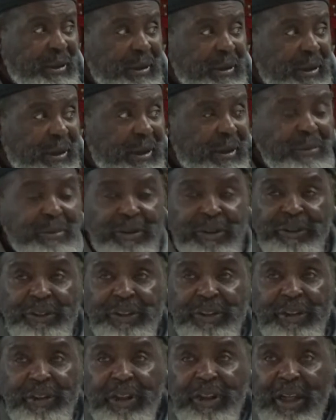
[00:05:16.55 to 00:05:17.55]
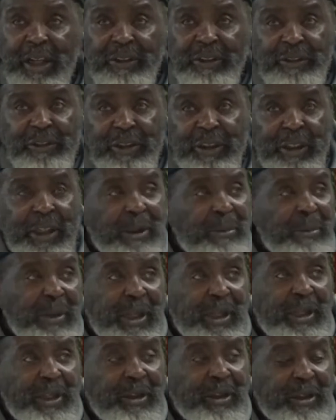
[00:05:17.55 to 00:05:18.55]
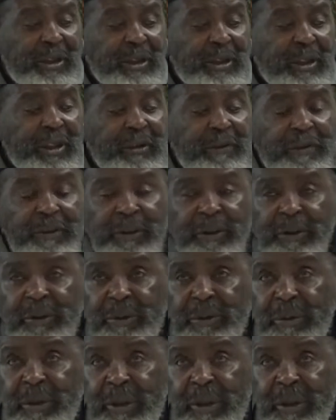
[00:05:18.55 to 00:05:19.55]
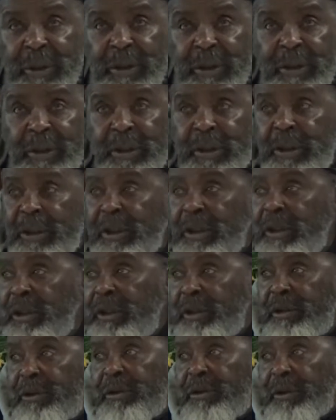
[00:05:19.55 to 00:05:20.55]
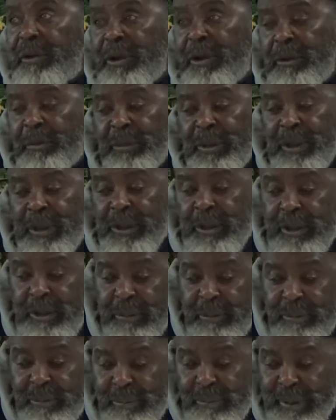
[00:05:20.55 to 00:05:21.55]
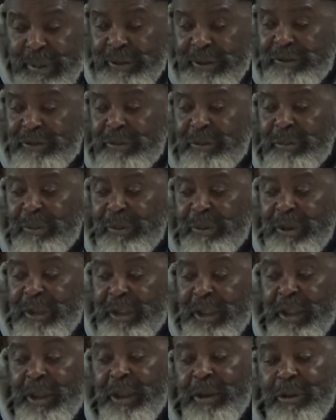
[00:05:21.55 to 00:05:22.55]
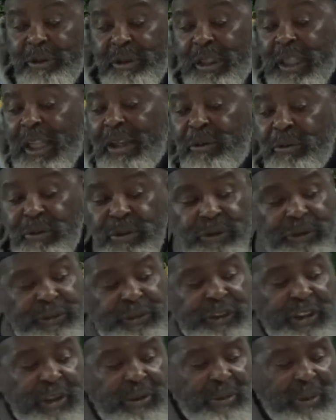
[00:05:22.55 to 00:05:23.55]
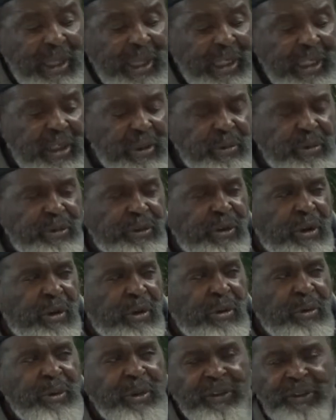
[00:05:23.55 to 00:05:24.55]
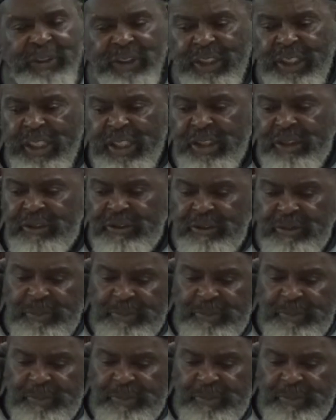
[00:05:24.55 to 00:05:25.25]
I'm just here counseling. I'm not here looking for no, you know what I mean, matrimony. That would seem like it was always the case.